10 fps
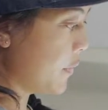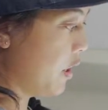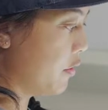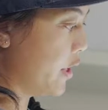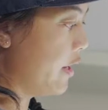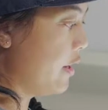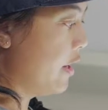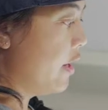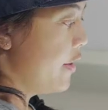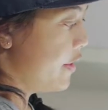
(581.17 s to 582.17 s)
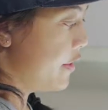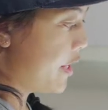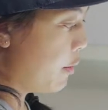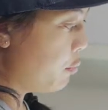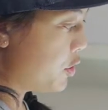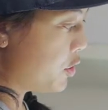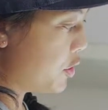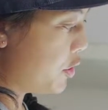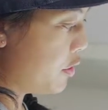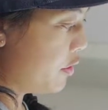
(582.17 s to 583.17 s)
Okay? The
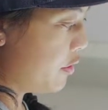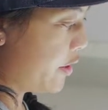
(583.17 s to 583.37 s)
temperature